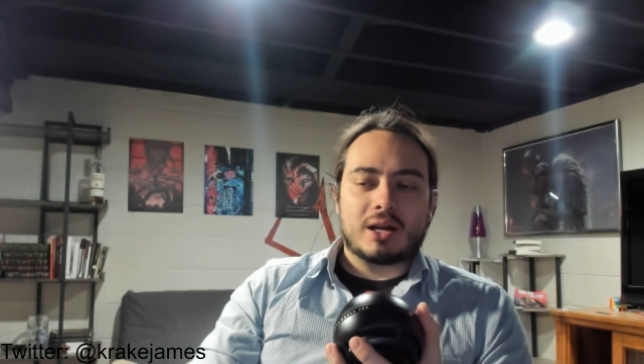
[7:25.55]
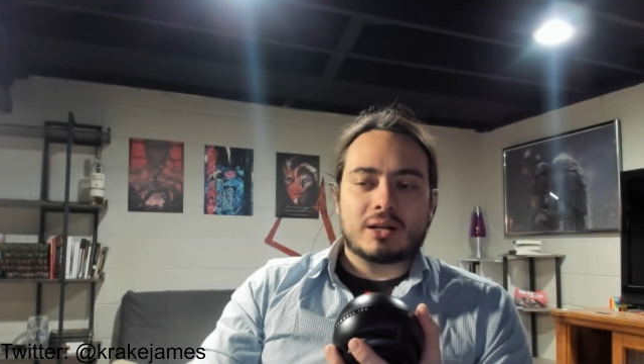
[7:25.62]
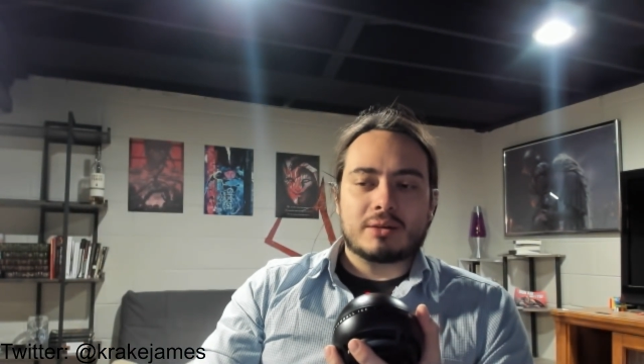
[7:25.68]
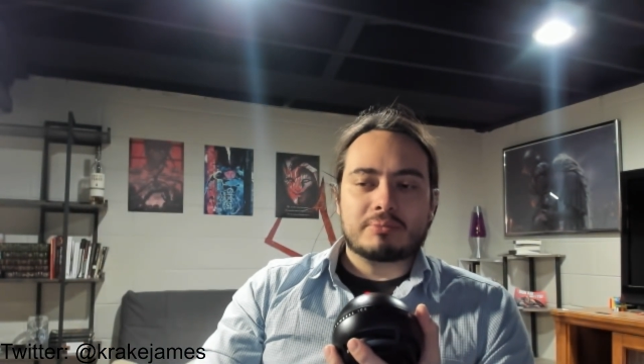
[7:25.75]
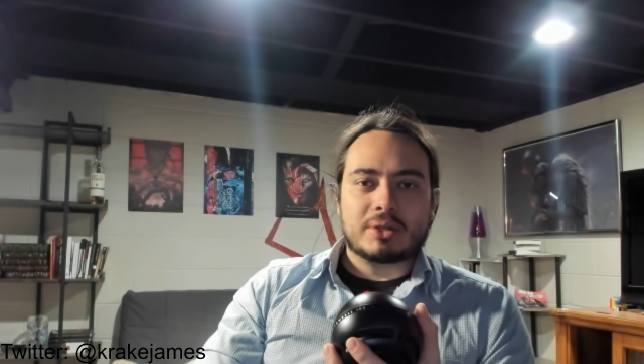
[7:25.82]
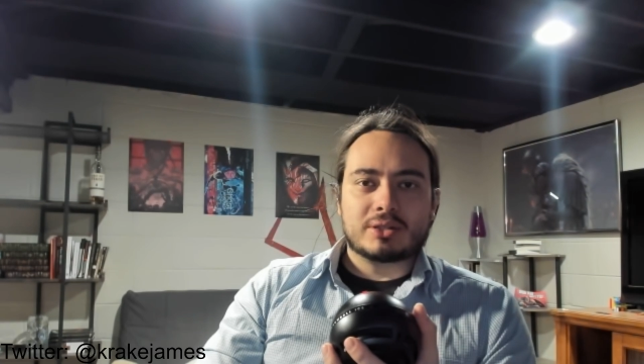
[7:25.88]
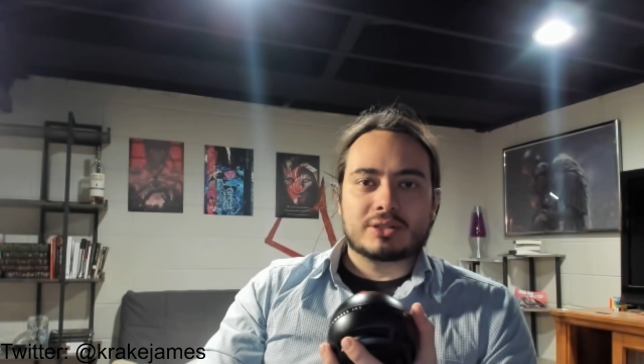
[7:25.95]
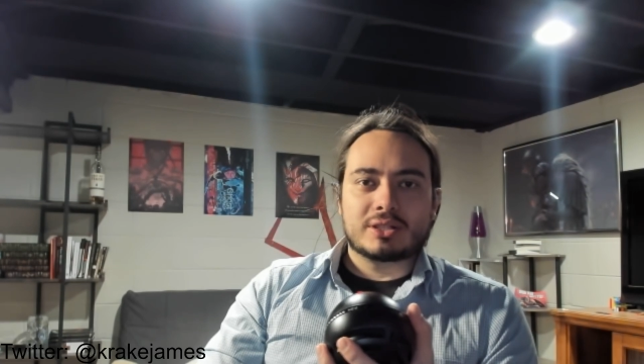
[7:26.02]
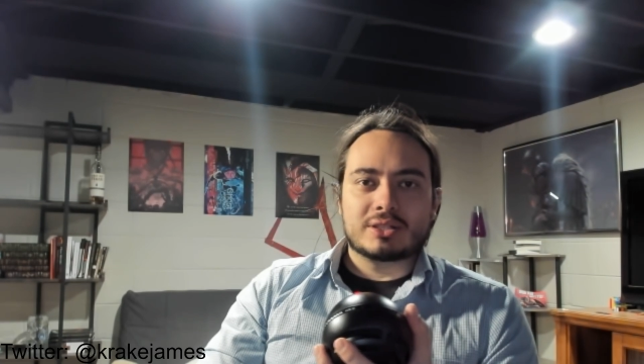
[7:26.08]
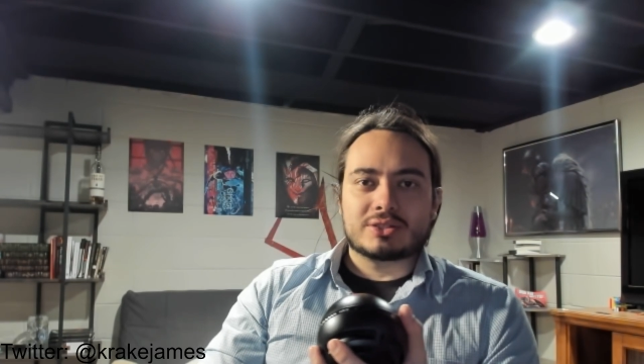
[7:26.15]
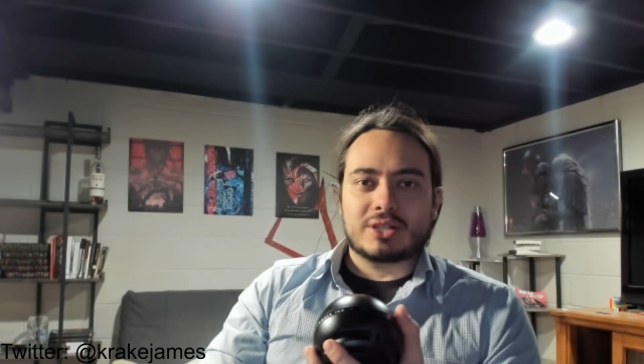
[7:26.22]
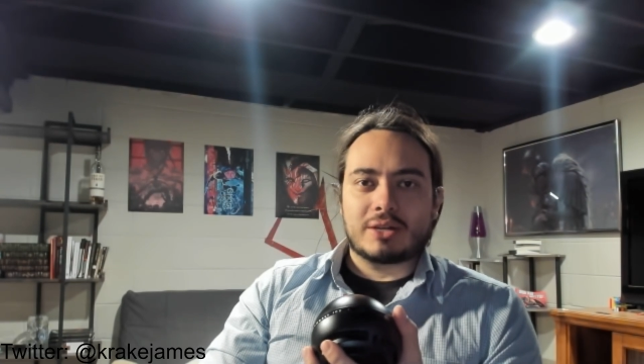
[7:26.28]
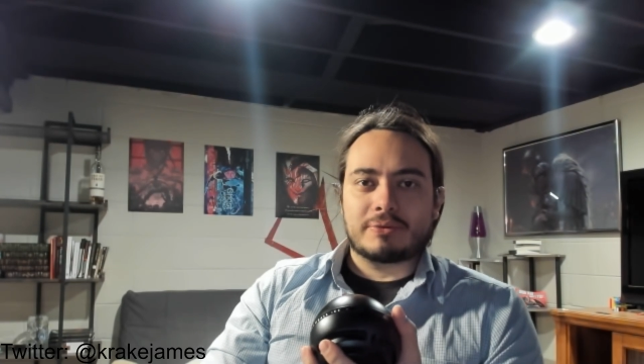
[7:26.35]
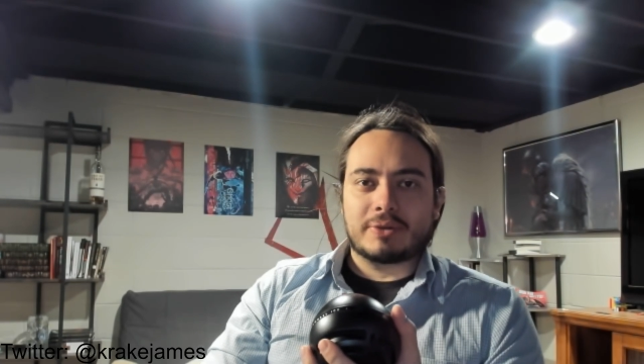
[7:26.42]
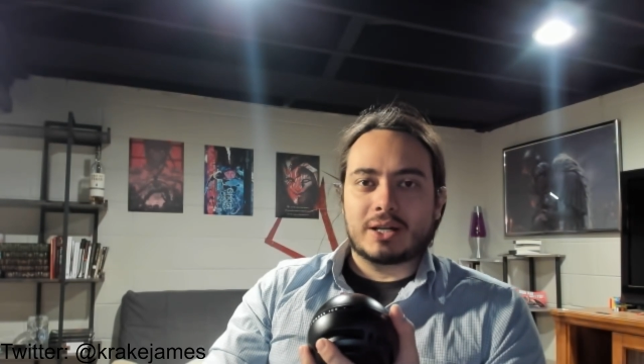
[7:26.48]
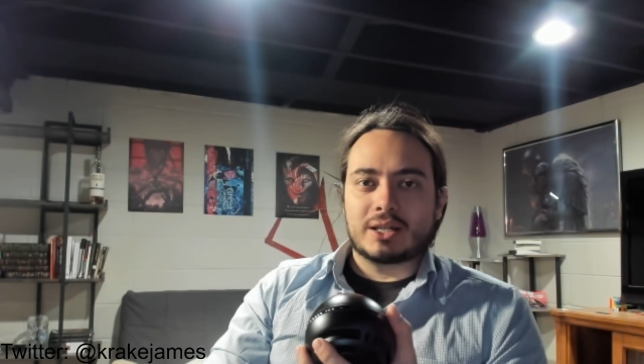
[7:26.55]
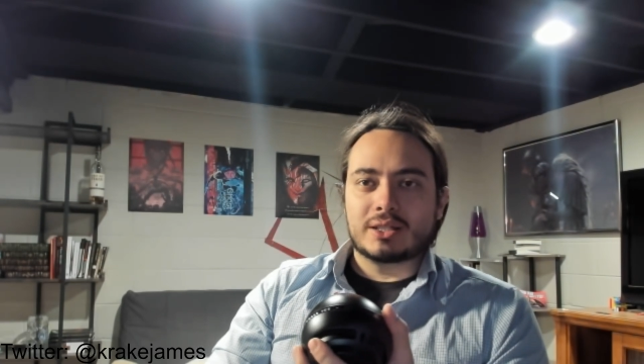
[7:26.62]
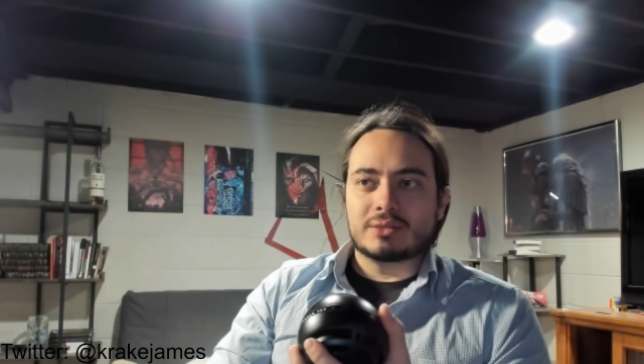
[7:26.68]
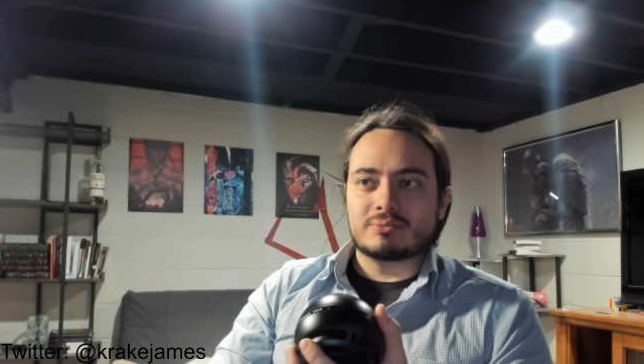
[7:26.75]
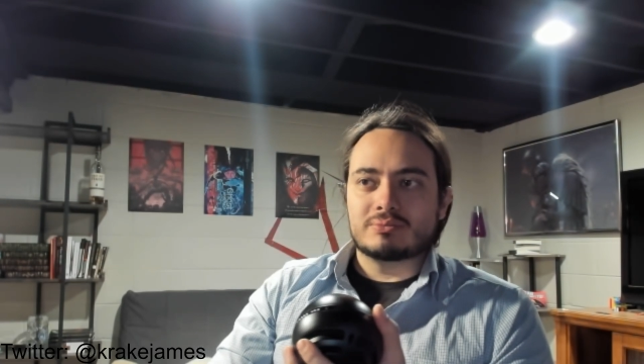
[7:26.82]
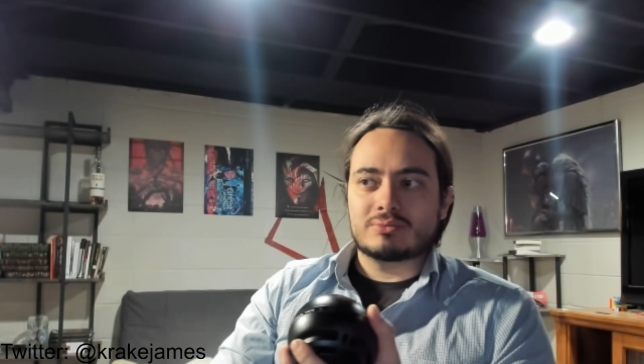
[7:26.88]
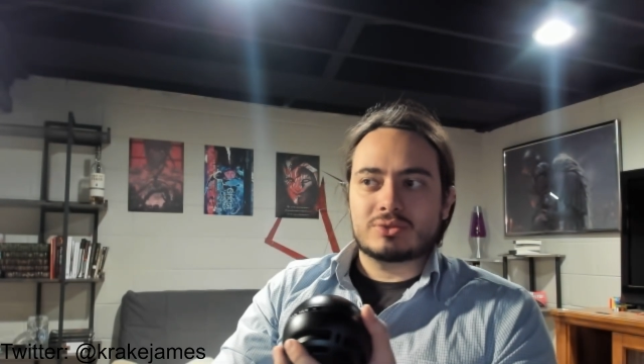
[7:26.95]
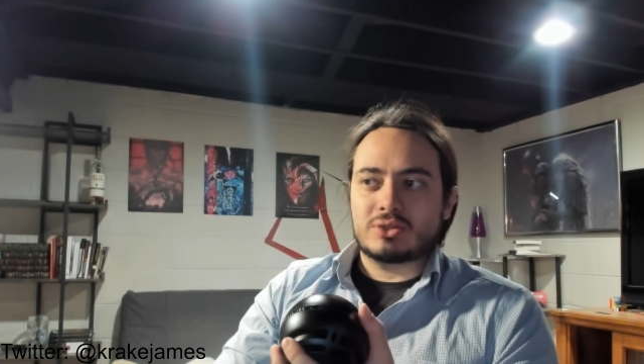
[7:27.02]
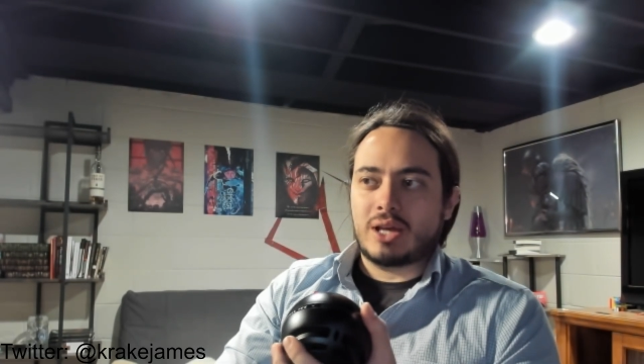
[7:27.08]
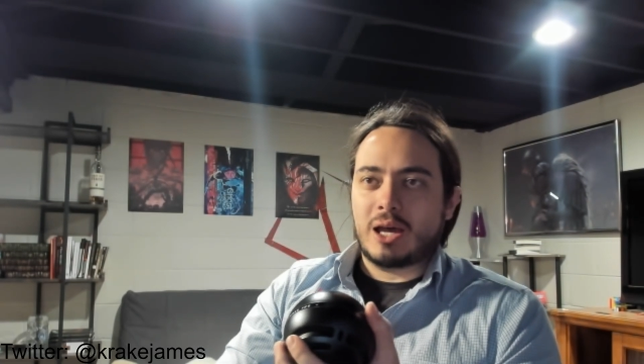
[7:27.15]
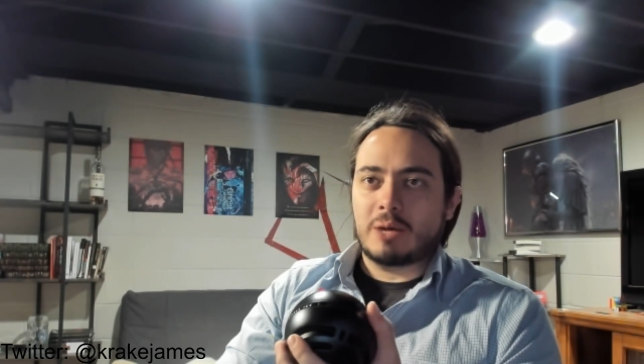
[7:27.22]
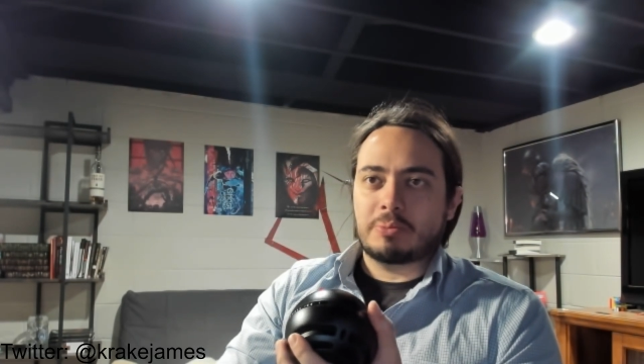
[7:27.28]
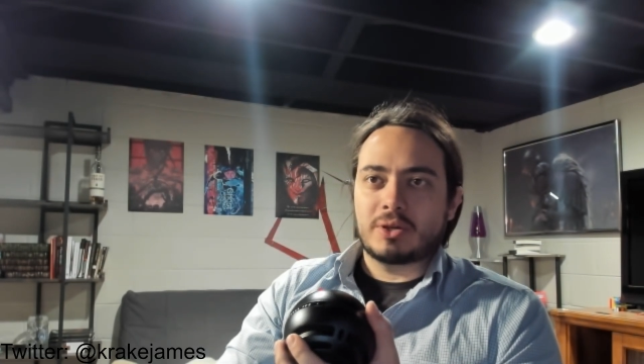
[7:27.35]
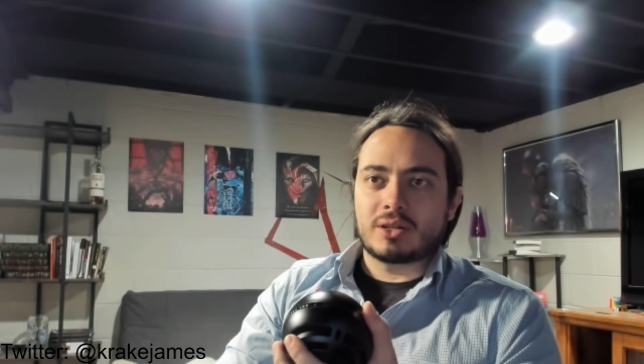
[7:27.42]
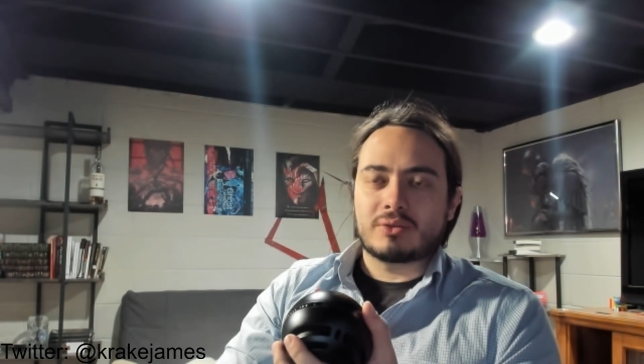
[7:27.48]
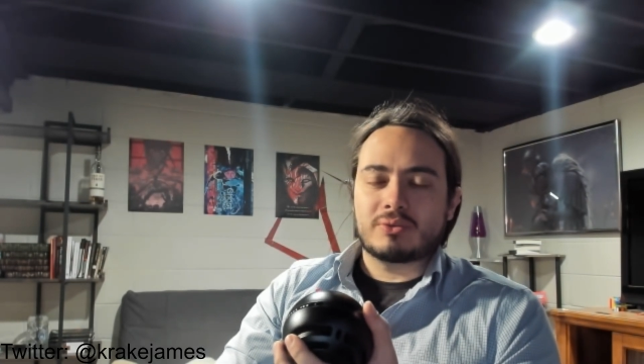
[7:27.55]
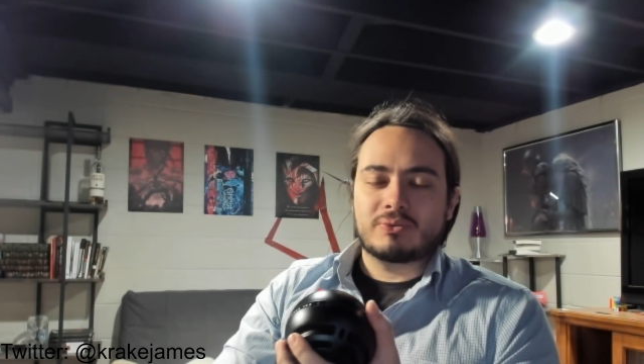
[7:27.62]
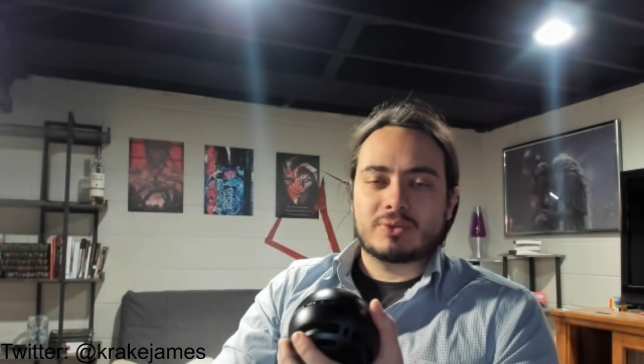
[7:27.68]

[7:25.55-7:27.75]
military sci-fi epic